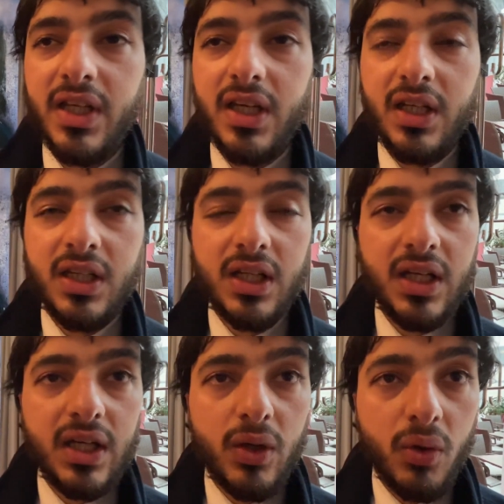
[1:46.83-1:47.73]
in
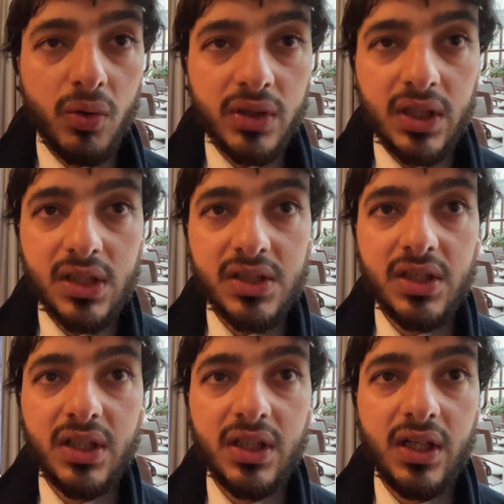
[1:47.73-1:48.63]
hotels
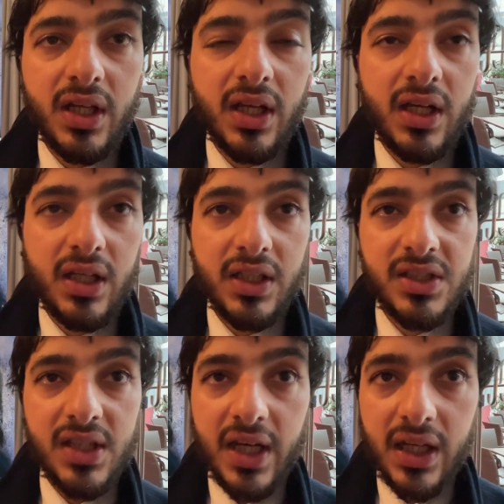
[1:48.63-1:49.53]
in
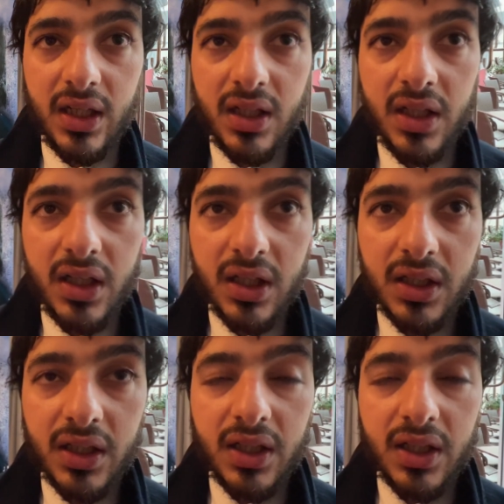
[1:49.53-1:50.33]
exile